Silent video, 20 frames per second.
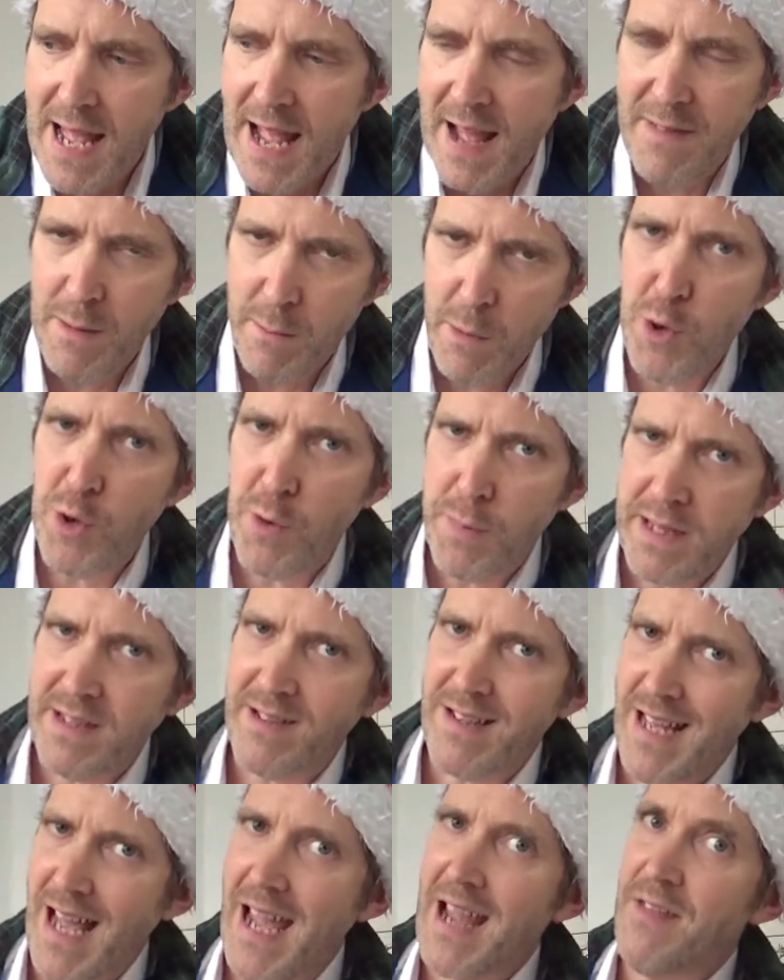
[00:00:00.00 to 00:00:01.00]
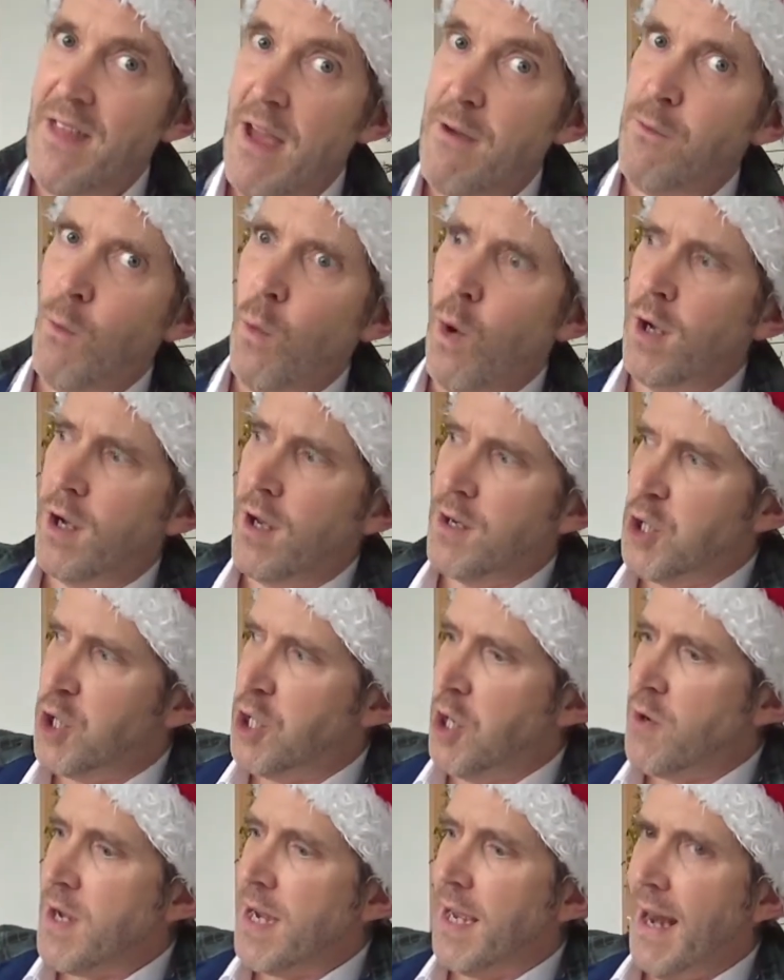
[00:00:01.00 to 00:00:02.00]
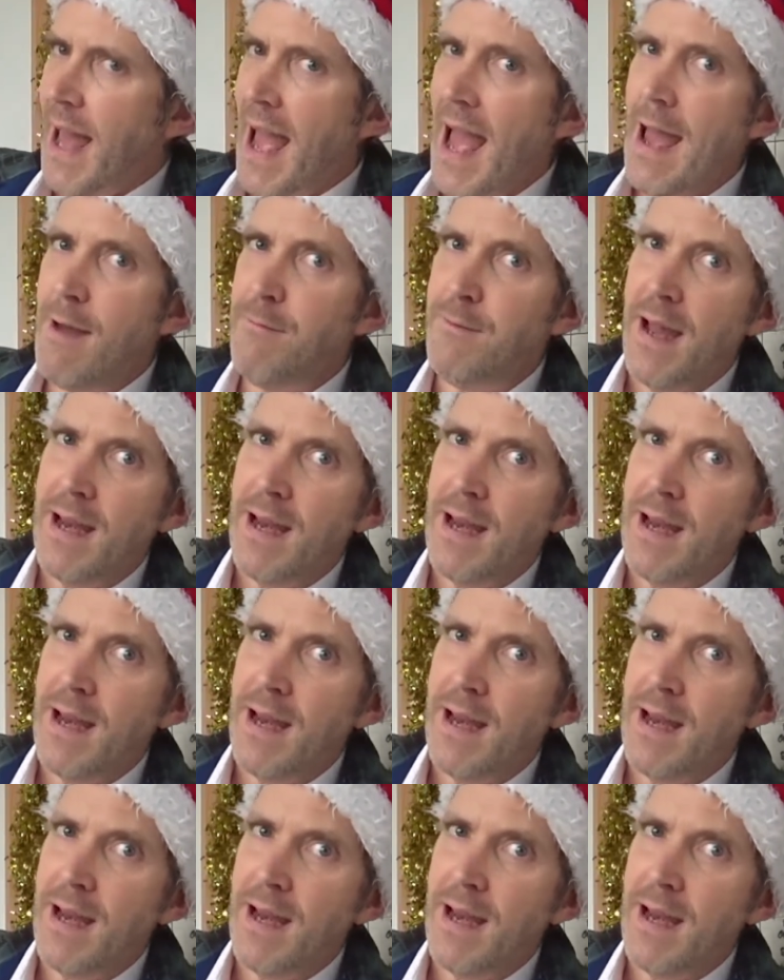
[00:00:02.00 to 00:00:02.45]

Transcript: and the mood I'm in today, and therefore what kind of show you're going to have,